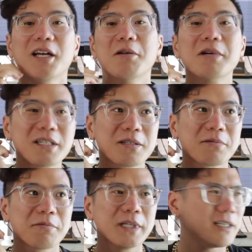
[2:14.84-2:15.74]
which
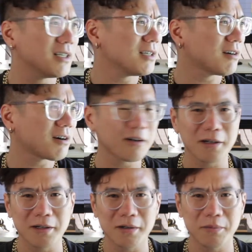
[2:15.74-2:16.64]
we
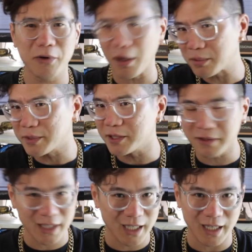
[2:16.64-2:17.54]
are probably
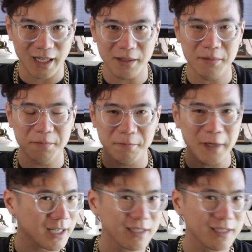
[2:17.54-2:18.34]
doing that anyway,